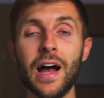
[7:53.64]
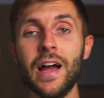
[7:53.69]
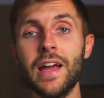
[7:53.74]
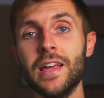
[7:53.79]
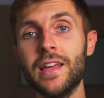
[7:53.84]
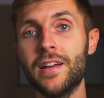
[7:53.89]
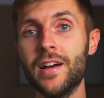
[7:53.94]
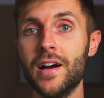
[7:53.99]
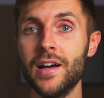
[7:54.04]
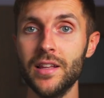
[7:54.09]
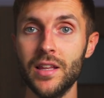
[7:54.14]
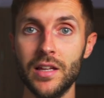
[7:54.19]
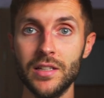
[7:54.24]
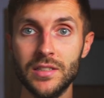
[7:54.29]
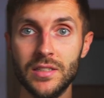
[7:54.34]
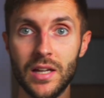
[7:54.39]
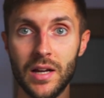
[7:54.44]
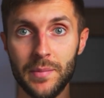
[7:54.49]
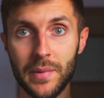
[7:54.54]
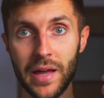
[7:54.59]
I got
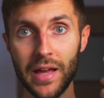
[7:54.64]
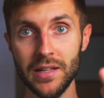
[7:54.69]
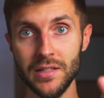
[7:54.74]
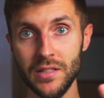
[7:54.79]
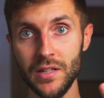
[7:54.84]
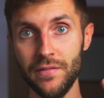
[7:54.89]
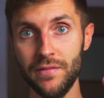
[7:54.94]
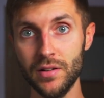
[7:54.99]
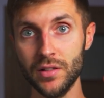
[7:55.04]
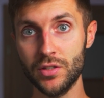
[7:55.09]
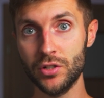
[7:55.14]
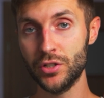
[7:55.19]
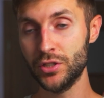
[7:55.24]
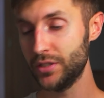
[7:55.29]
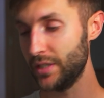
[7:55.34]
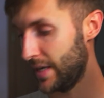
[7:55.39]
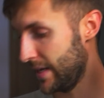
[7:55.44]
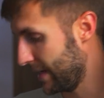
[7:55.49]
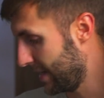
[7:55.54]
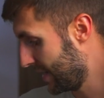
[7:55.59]
some ND filters
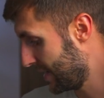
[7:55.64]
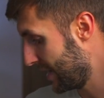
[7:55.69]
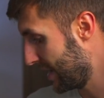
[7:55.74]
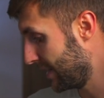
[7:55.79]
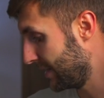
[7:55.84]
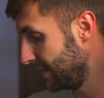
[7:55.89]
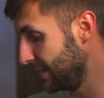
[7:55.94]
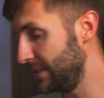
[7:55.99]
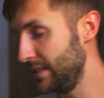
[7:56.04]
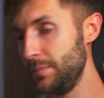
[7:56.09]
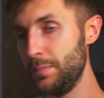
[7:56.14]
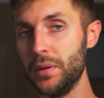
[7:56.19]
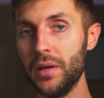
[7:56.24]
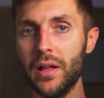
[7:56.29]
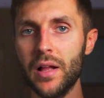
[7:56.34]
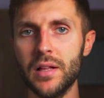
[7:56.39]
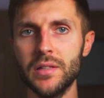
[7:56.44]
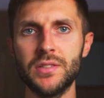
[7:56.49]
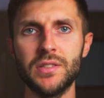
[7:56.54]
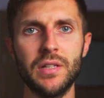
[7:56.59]
and ND
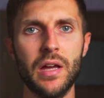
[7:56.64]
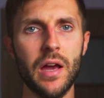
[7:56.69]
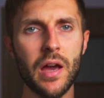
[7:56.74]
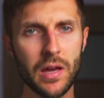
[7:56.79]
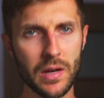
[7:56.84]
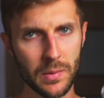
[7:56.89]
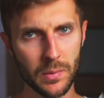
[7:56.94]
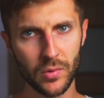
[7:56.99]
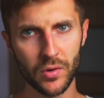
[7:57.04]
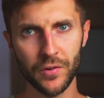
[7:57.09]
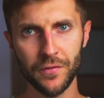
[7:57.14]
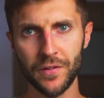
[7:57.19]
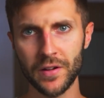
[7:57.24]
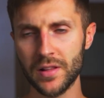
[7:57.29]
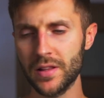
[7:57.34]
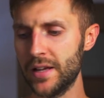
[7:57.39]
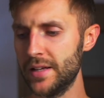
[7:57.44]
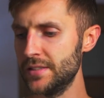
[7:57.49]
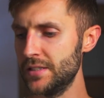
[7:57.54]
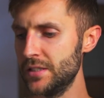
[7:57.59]
CPLs and anamorphic
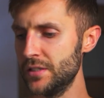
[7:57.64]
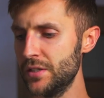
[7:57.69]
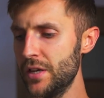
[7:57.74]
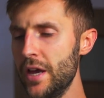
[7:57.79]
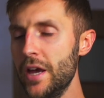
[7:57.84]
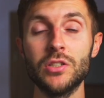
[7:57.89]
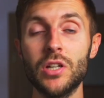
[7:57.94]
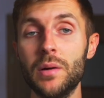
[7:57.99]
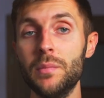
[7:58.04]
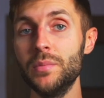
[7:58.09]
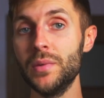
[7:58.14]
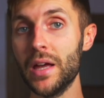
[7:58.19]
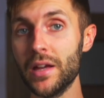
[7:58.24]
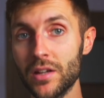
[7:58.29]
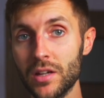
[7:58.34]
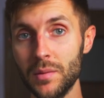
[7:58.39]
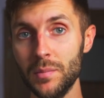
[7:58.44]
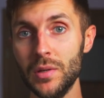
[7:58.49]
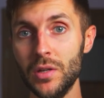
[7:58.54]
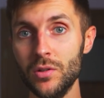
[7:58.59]
lenses, so I'm not
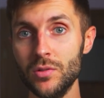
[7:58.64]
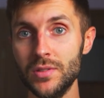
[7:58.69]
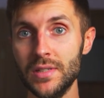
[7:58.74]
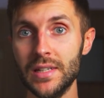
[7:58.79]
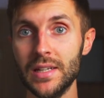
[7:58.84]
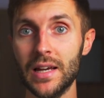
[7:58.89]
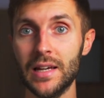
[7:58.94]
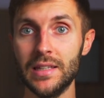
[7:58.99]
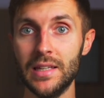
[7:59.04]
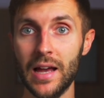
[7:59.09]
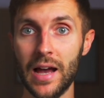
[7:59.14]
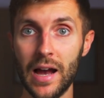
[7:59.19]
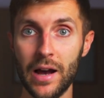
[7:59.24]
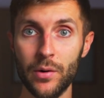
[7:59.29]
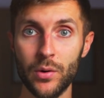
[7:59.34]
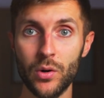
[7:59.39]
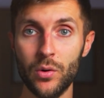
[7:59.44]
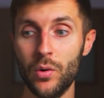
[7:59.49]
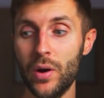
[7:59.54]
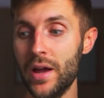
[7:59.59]
gonna be using the
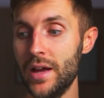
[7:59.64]
auto